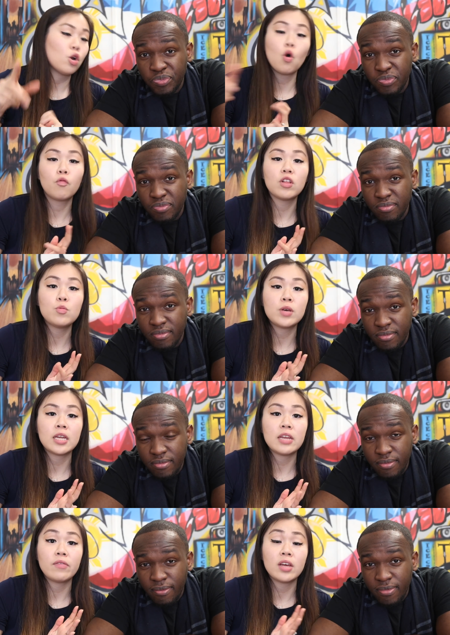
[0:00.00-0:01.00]
Speaker 1: and hopefully we
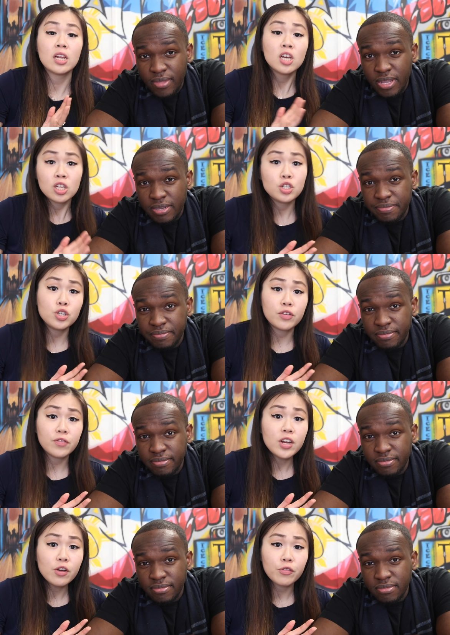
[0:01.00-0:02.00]
can even do your
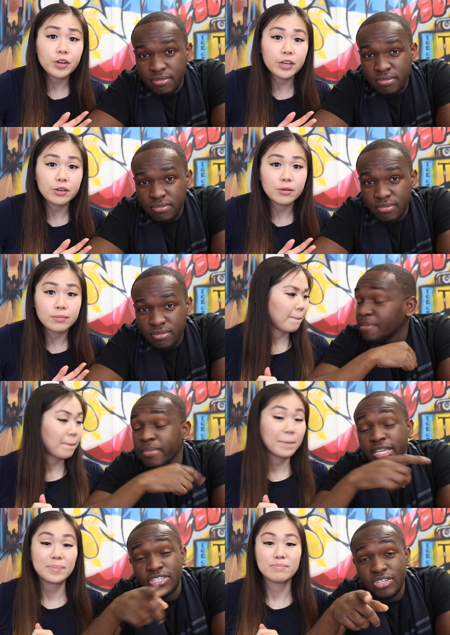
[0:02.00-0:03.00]
video for you.
Speaker 2: And
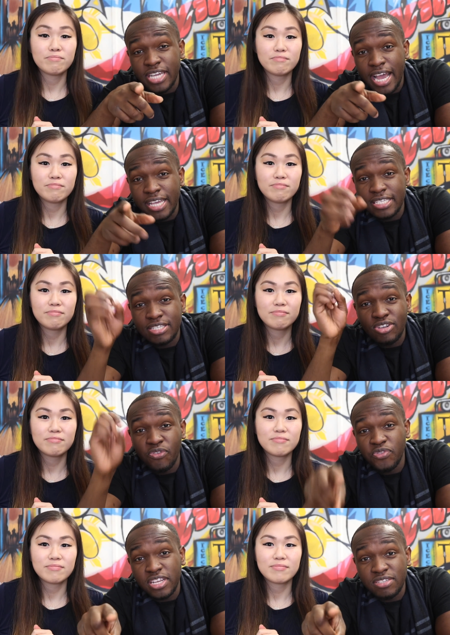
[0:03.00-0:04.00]
make sure you guys
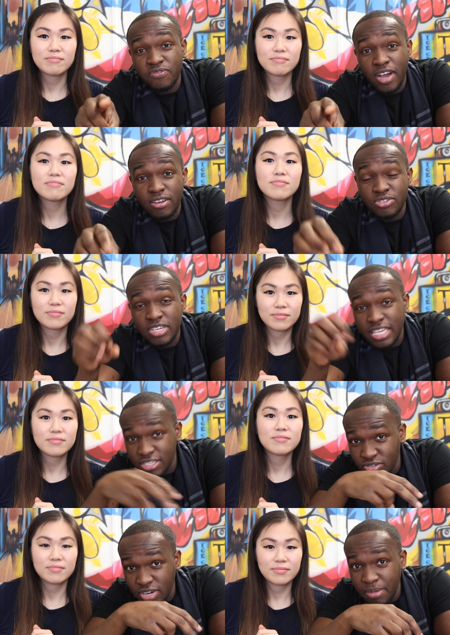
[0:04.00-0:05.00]
don't forget to follow us on
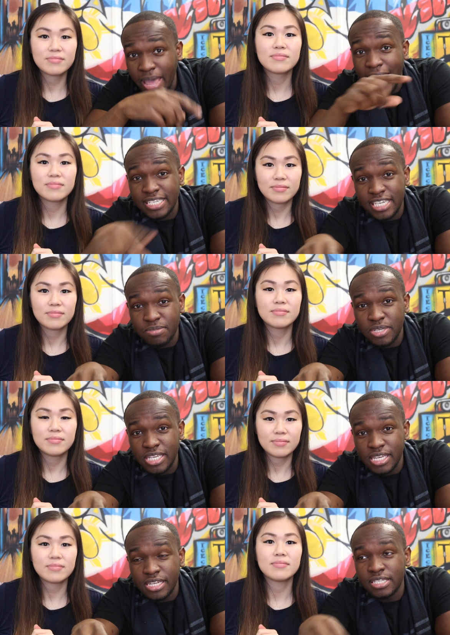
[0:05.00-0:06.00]
Instagram at Ges Bee
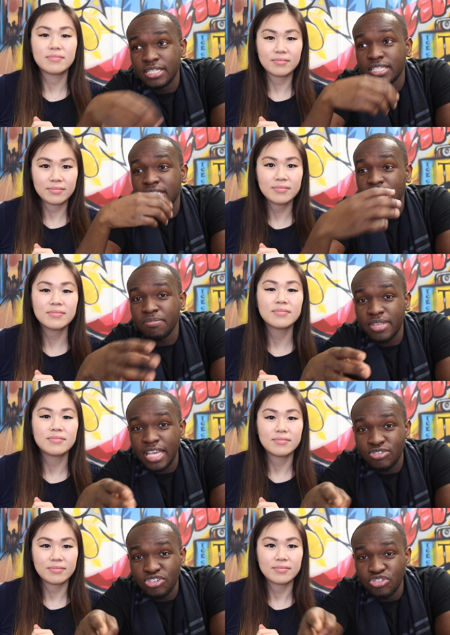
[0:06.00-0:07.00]
Eating. It's the mm-hmm. same thing
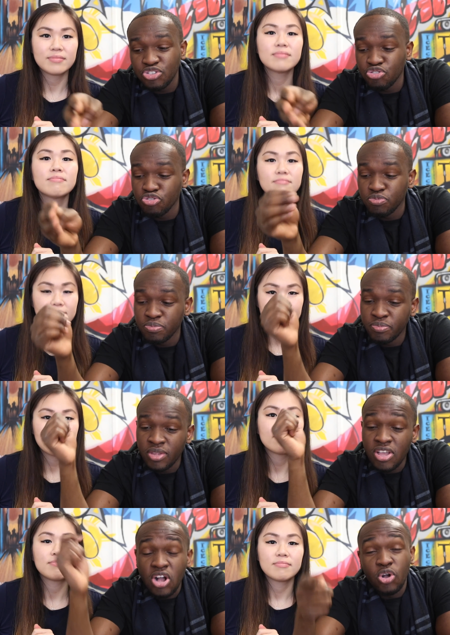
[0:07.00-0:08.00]
as our YouTube.
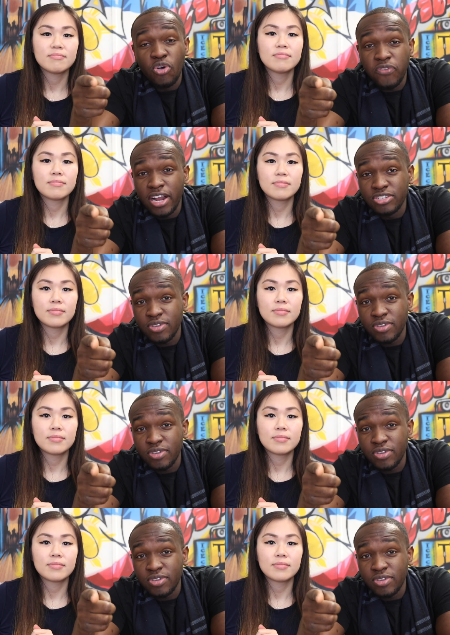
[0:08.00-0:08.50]
Go follow us